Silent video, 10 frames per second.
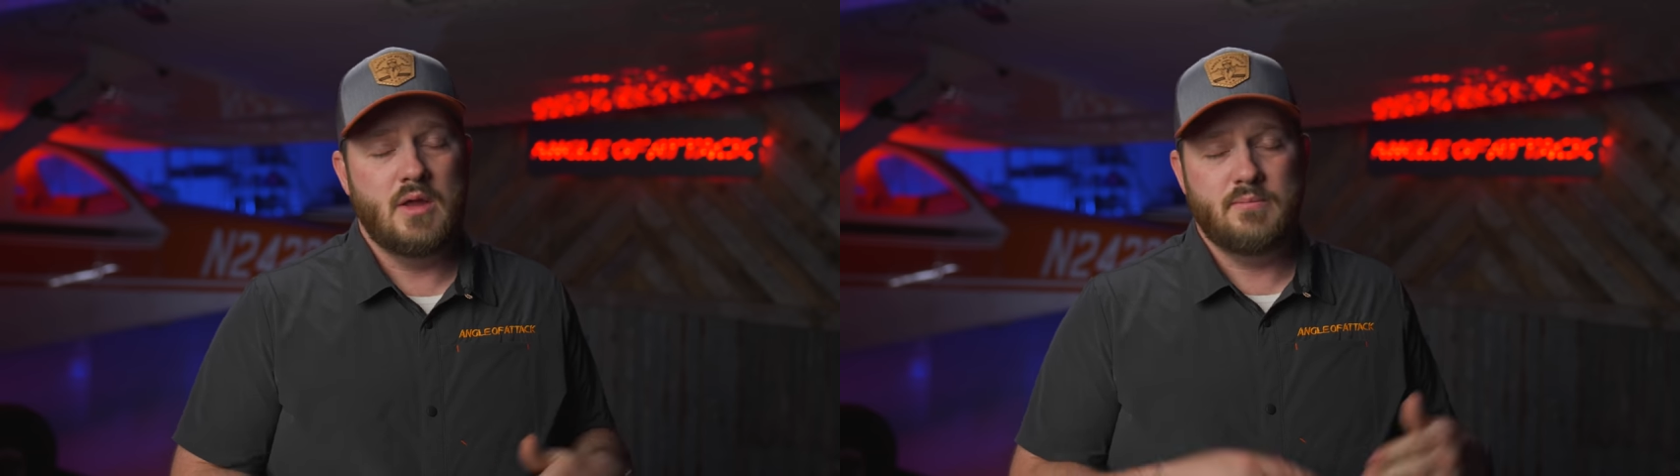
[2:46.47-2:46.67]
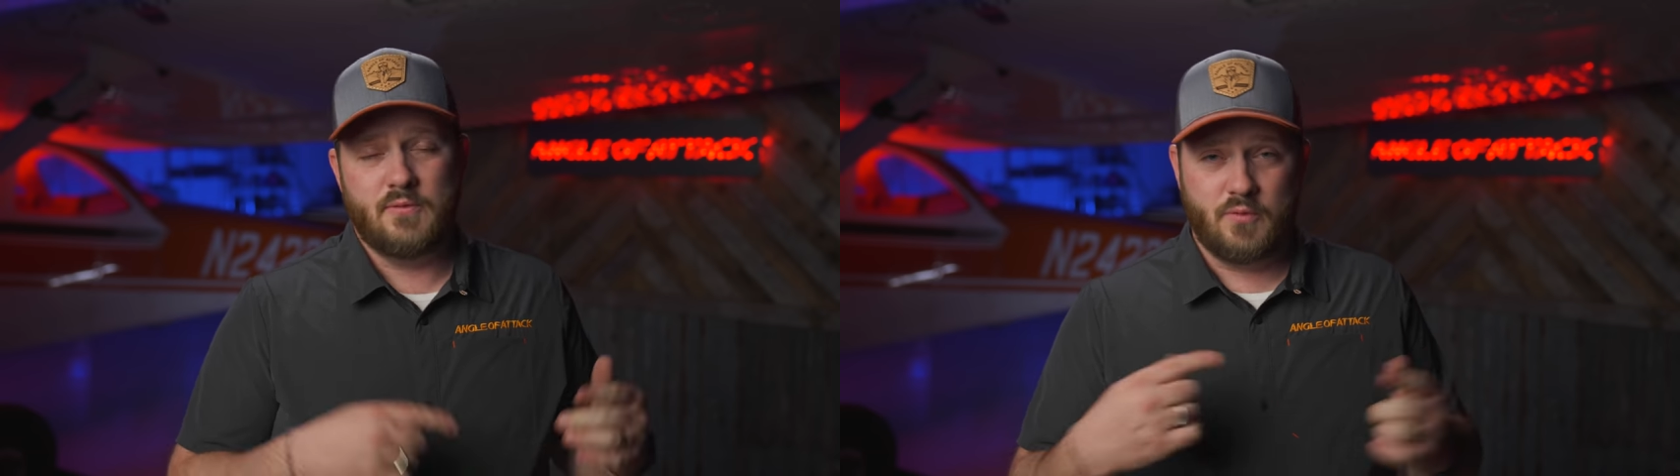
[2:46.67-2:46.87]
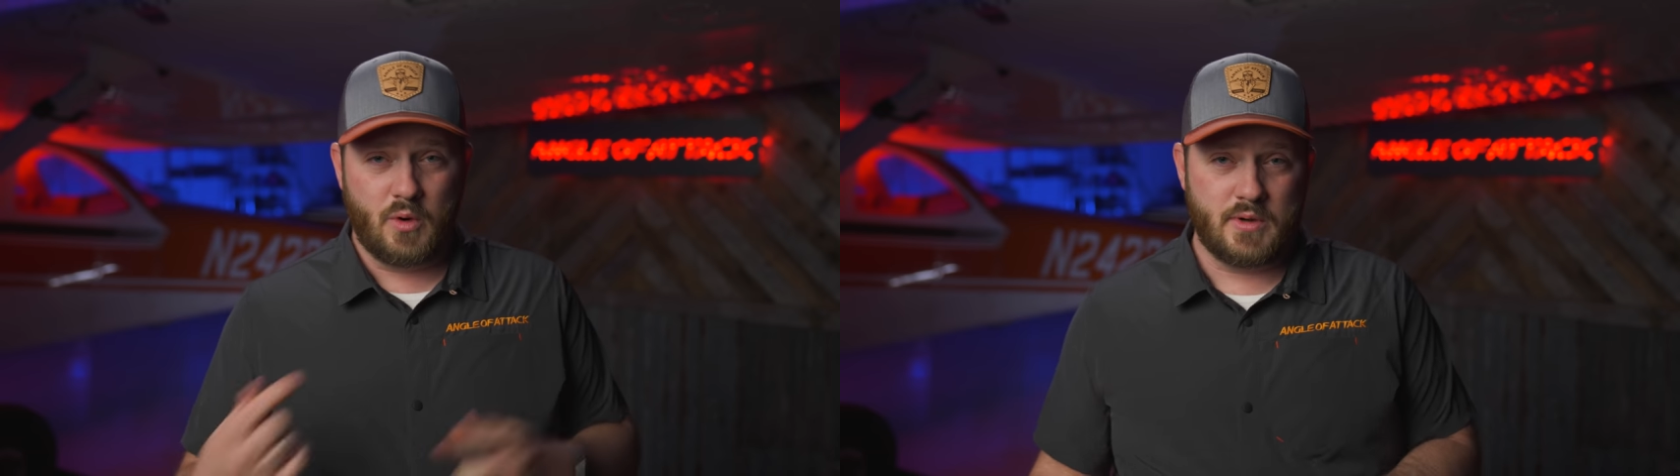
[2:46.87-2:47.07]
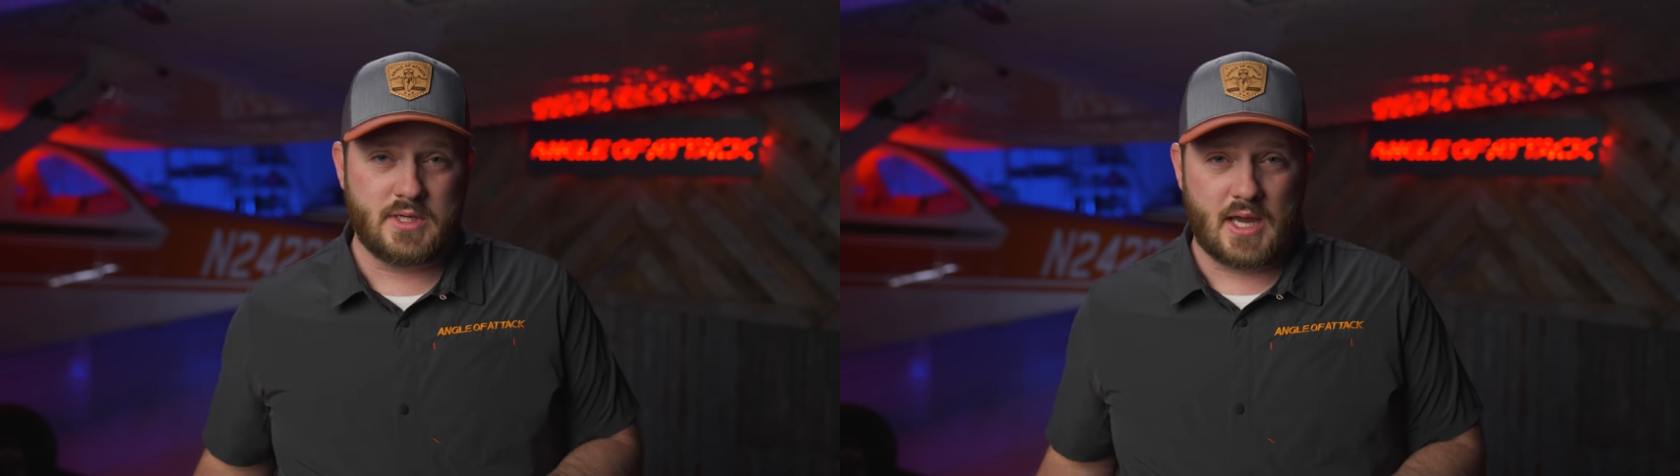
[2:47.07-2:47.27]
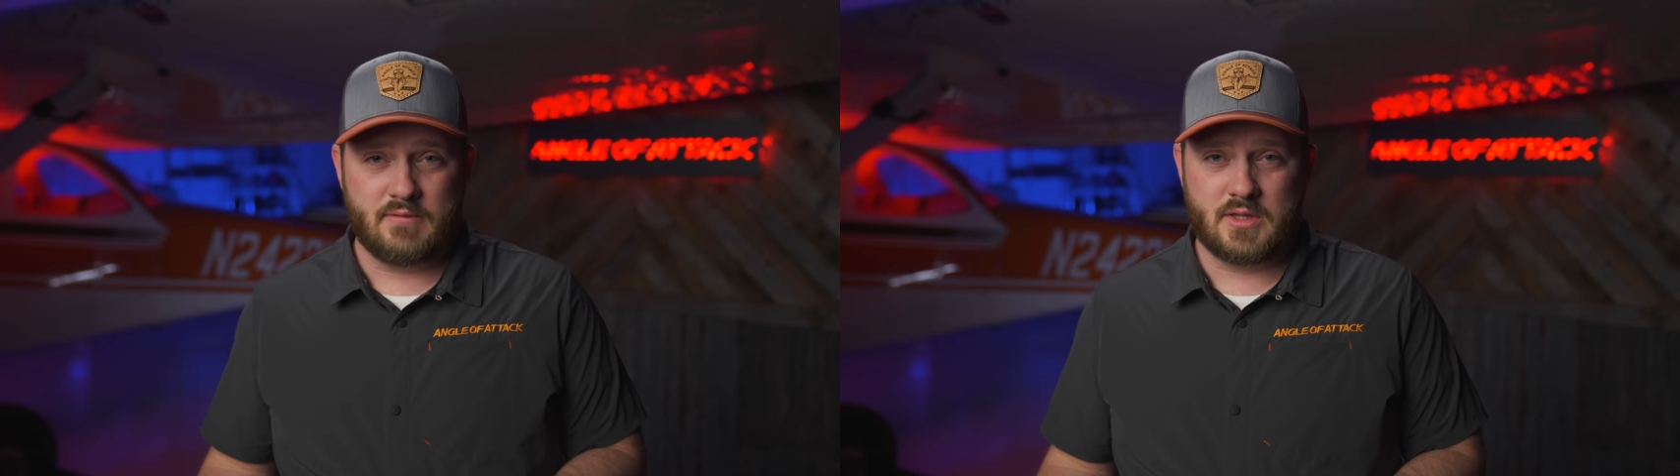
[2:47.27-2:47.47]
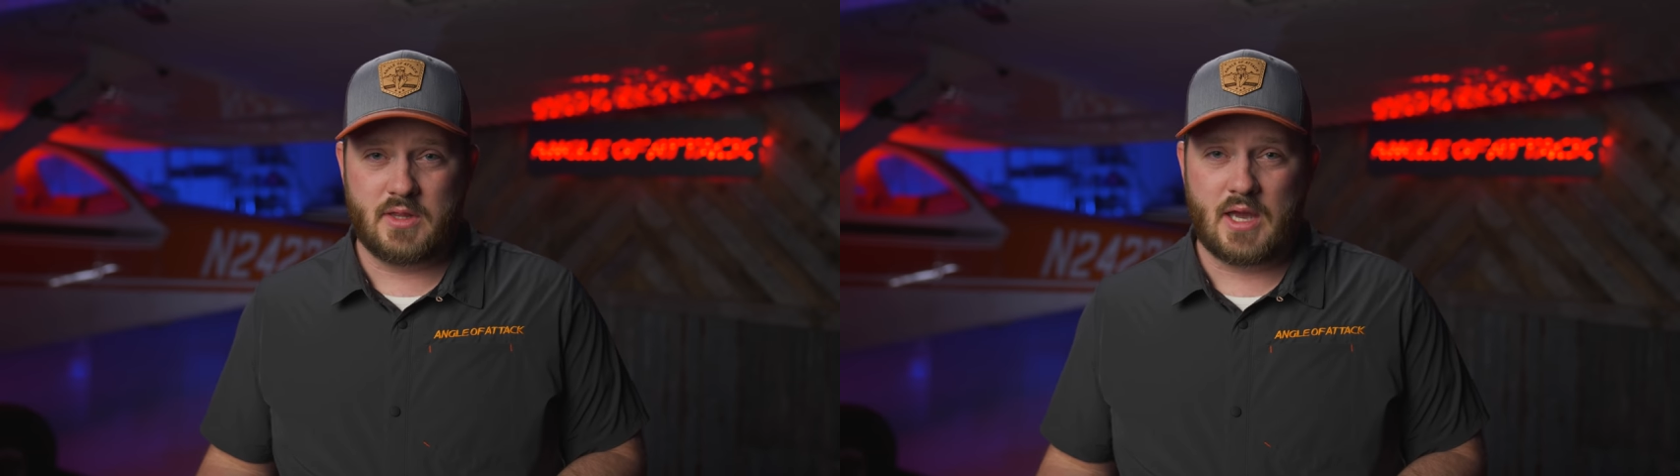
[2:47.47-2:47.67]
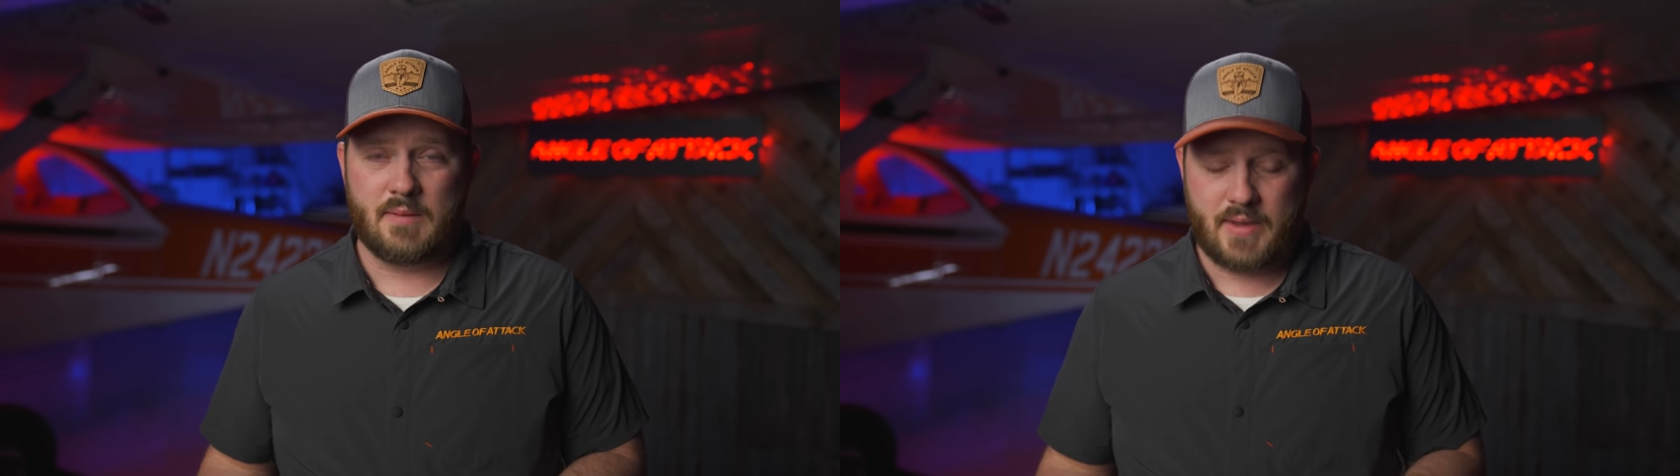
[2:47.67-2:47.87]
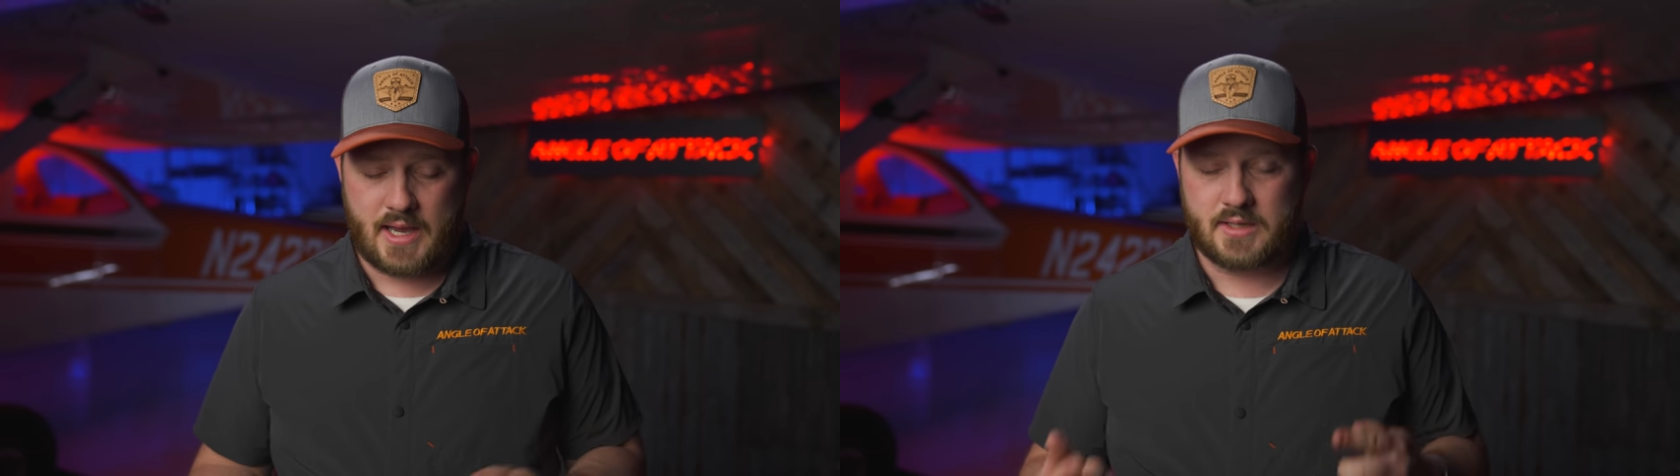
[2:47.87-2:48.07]
before we dive into the
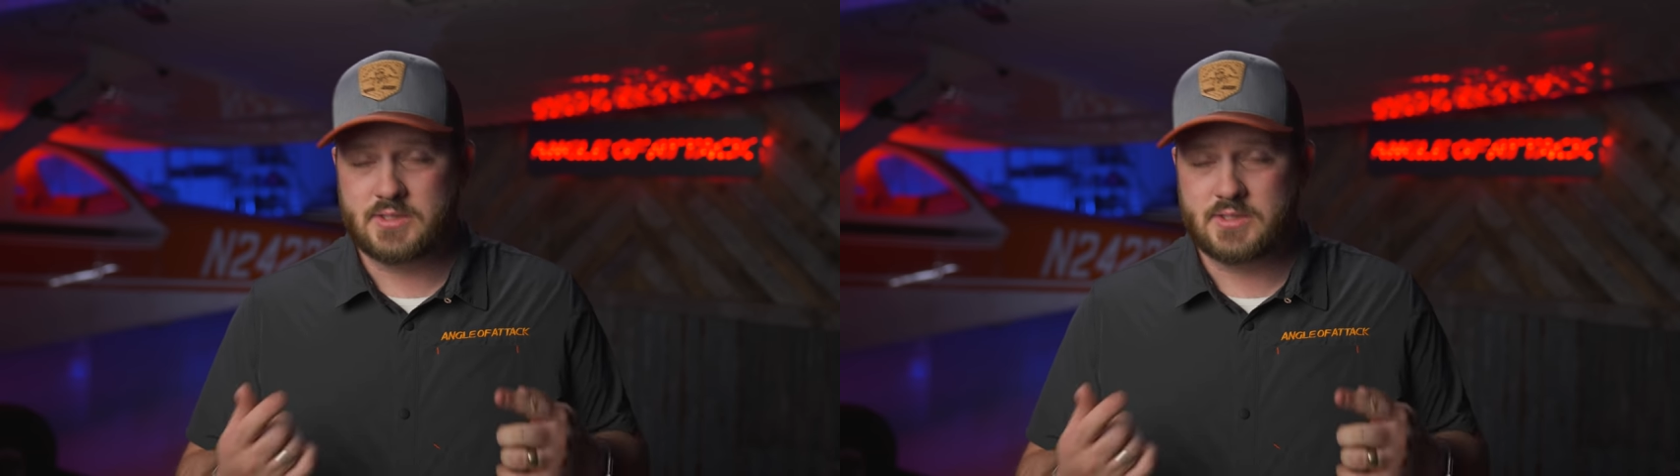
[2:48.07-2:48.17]
iPad